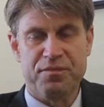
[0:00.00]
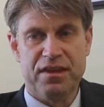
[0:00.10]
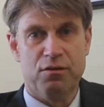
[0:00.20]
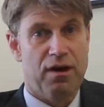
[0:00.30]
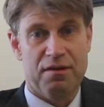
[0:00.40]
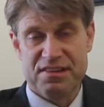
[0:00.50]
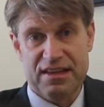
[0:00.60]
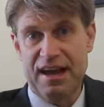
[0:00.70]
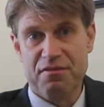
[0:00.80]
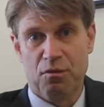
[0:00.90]
You
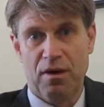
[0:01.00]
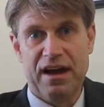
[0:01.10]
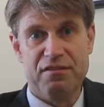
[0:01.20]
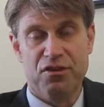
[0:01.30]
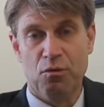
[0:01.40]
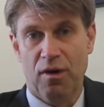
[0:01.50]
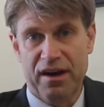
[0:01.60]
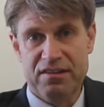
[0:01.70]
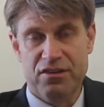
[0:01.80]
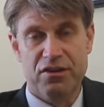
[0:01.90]
obviously have the right, if you
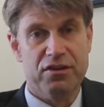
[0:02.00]
wanted to,